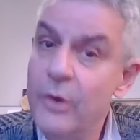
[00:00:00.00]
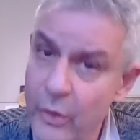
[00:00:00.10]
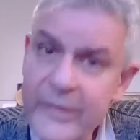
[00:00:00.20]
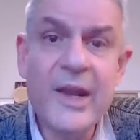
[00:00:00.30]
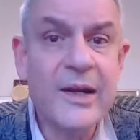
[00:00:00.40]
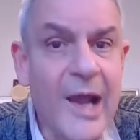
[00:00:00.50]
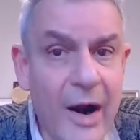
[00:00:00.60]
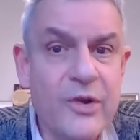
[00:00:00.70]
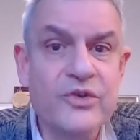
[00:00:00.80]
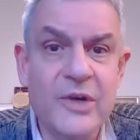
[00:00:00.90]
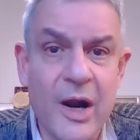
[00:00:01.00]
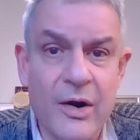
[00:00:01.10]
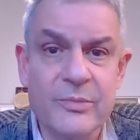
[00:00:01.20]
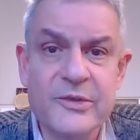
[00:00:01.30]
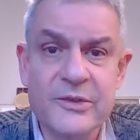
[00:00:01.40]
or they encouraged the
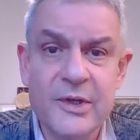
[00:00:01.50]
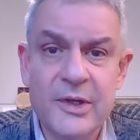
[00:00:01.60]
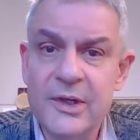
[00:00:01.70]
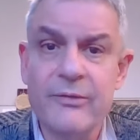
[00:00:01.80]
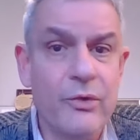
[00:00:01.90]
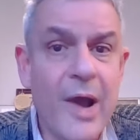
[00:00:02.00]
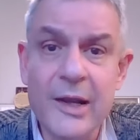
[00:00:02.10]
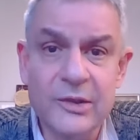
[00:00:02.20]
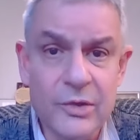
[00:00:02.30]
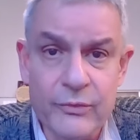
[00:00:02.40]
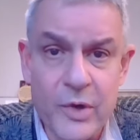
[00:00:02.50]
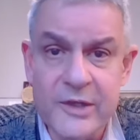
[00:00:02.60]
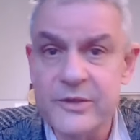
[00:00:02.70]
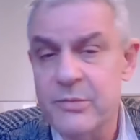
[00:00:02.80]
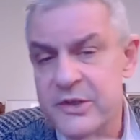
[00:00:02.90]
Arabs in a variety of
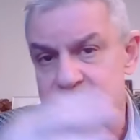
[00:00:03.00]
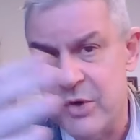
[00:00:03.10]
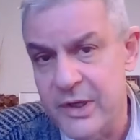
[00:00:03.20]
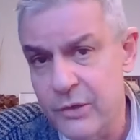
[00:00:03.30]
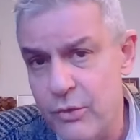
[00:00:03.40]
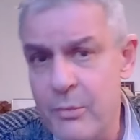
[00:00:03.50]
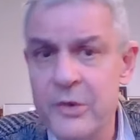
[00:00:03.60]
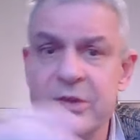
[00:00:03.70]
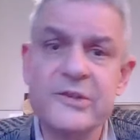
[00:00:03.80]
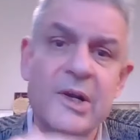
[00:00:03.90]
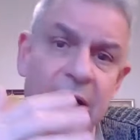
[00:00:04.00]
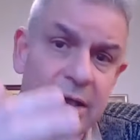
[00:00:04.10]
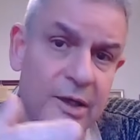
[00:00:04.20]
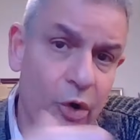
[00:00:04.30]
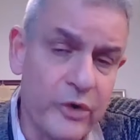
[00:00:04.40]
ways by spreading rumors
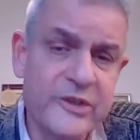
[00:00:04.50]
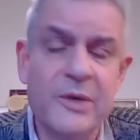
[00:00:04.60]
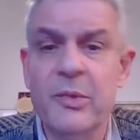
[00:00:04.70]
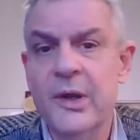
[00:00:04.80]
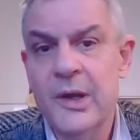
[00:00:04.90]
and gossip.